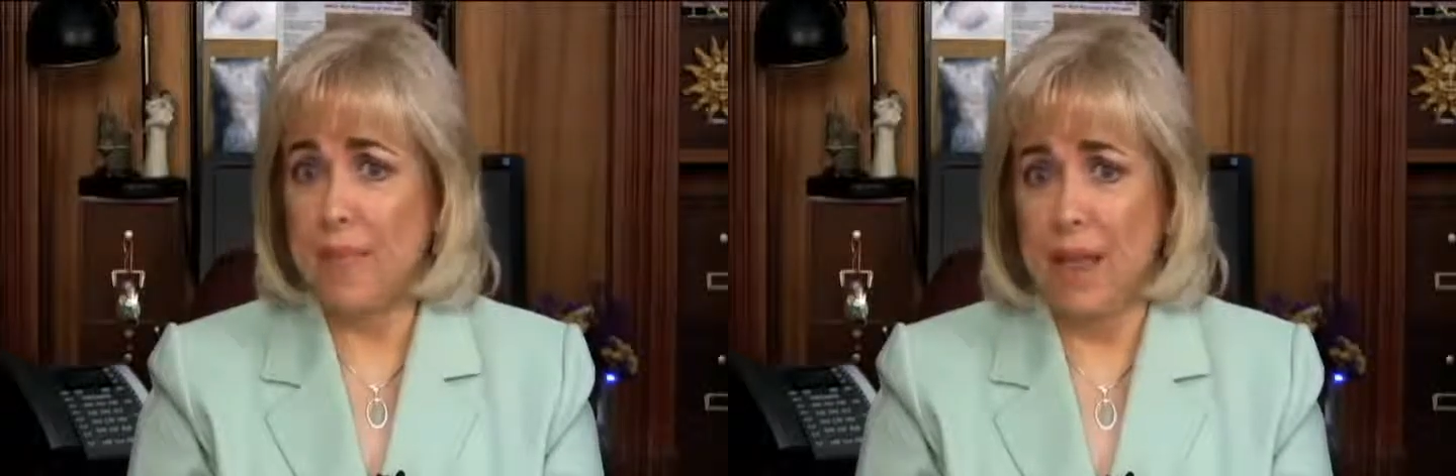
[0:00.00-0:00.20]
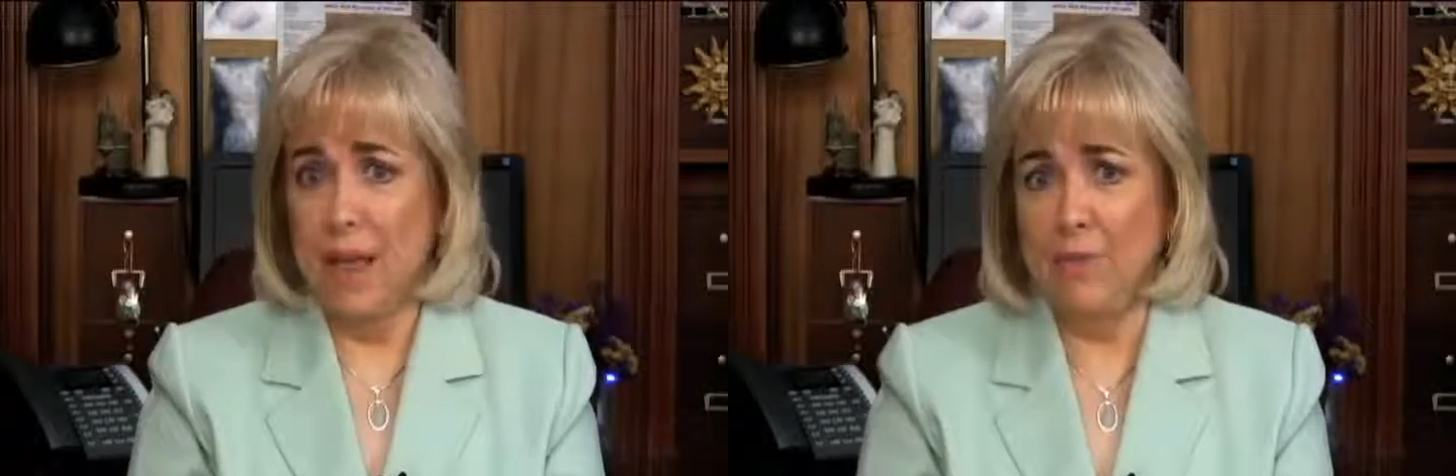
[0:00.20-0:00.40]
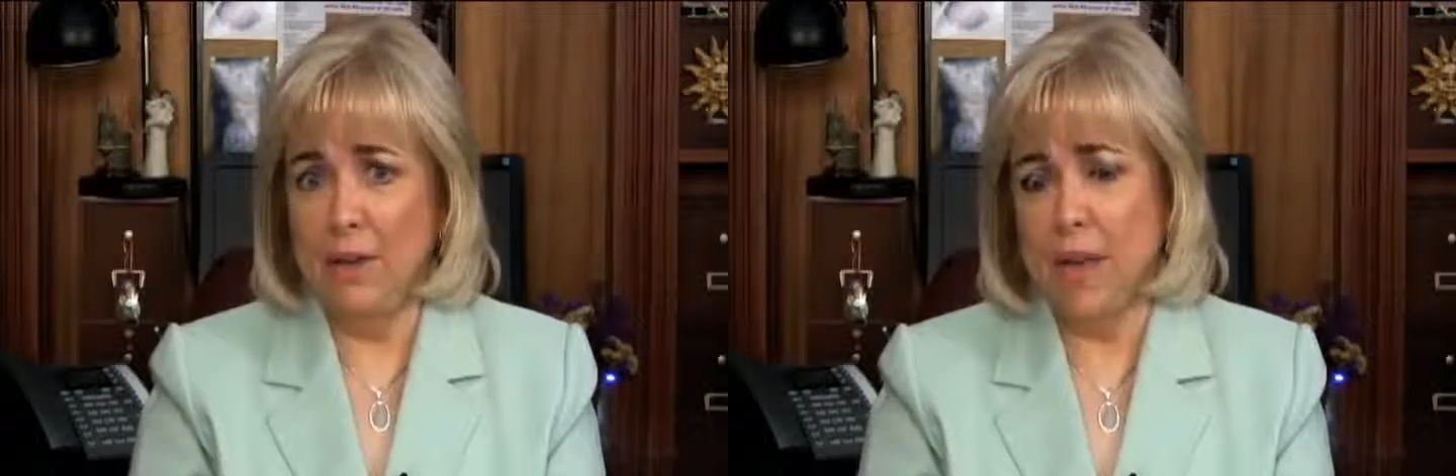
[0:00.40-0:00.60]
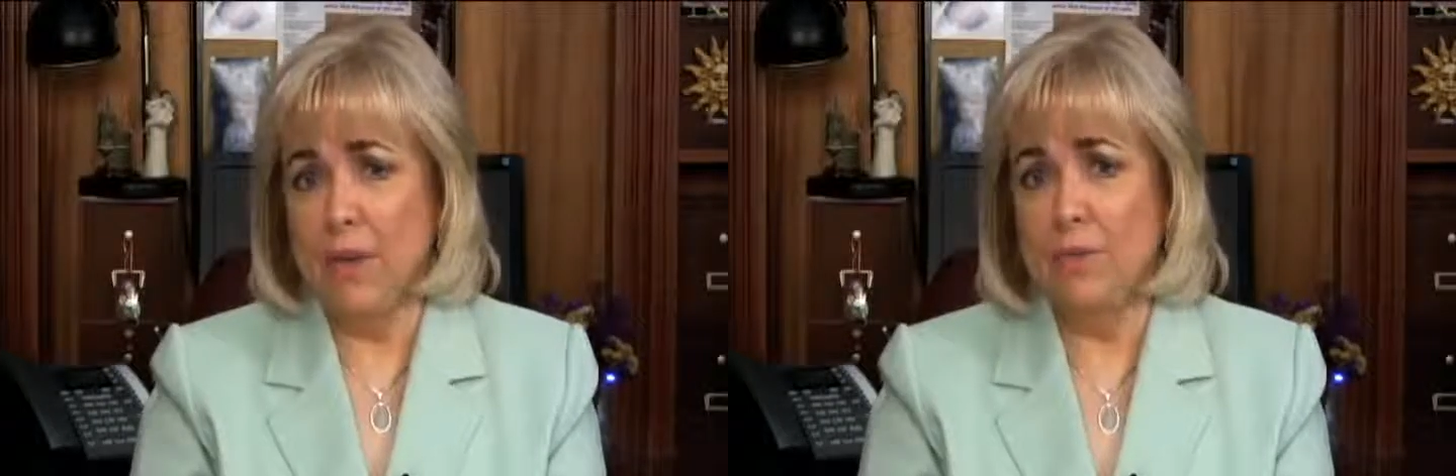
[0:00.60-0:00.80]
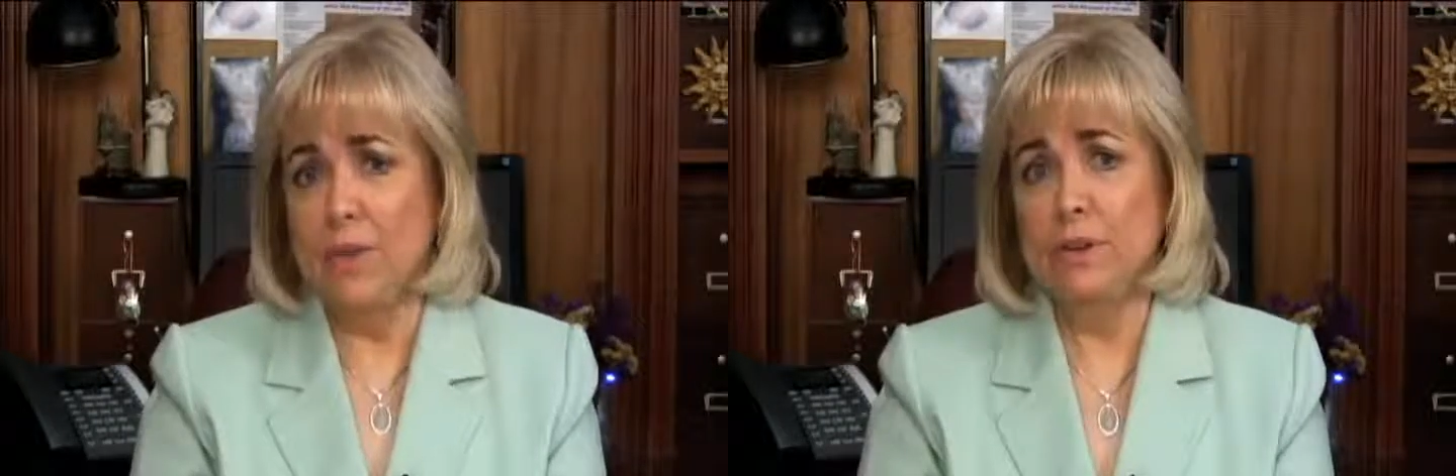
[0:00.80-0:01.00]

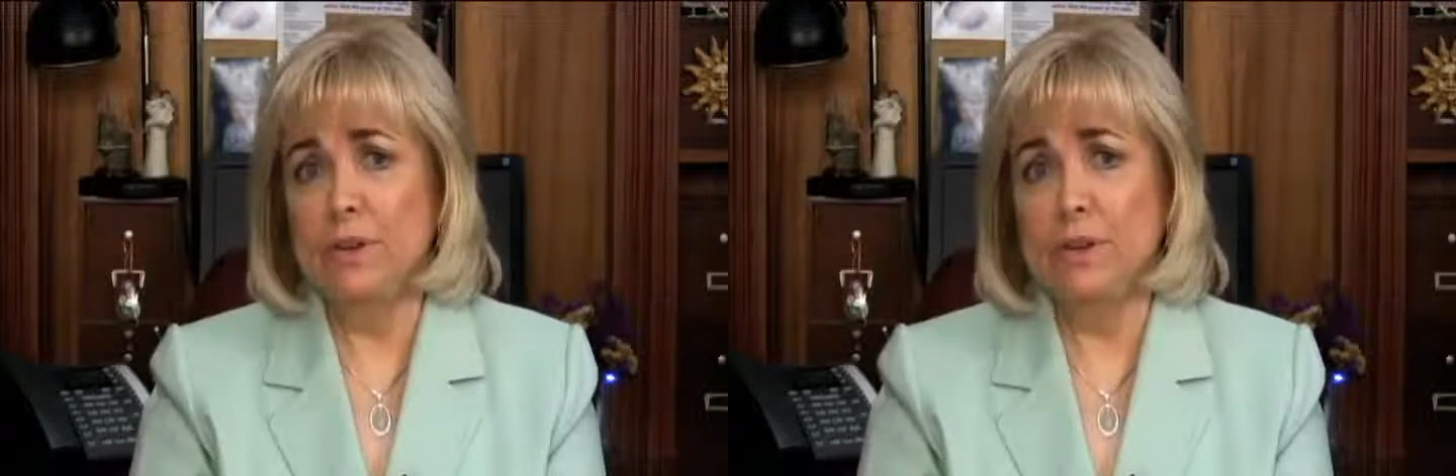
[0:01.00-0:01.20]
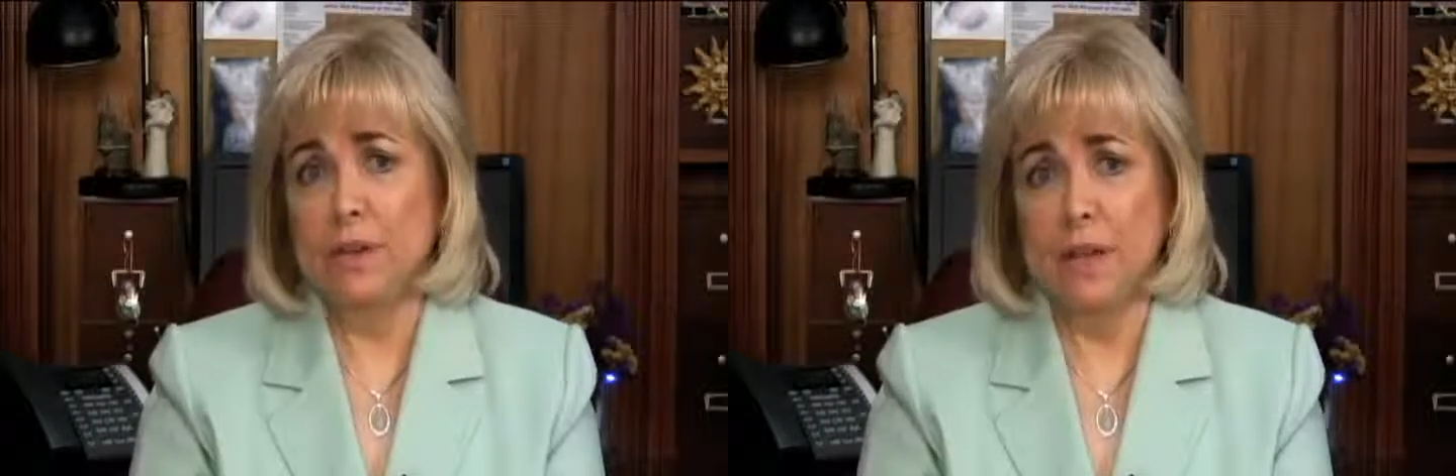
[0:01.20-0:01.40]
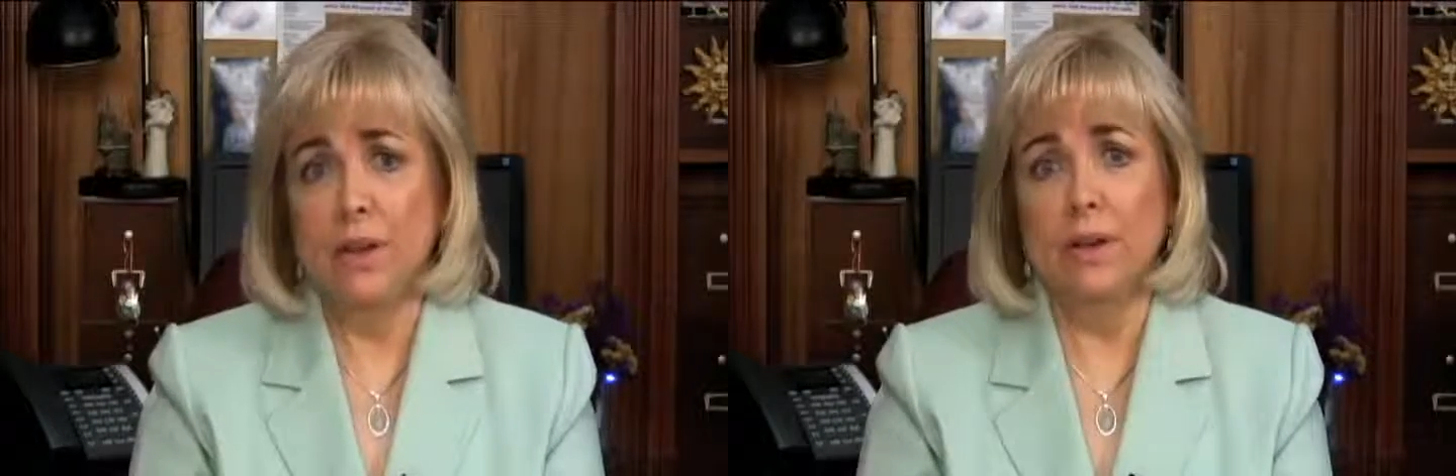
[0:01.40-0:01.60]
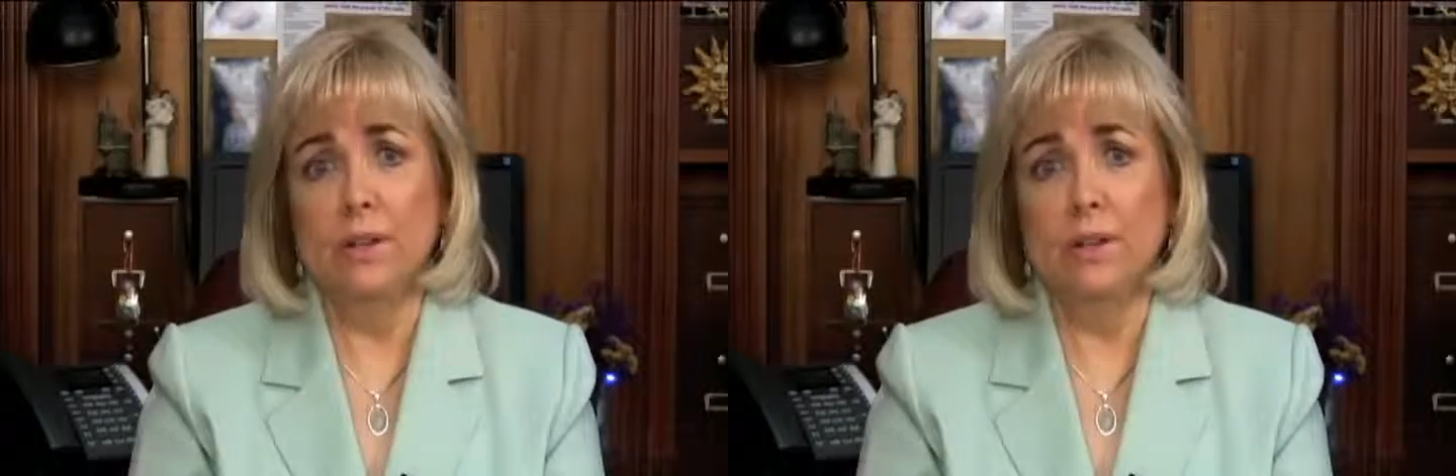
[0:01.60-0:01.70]
FDA officials adhering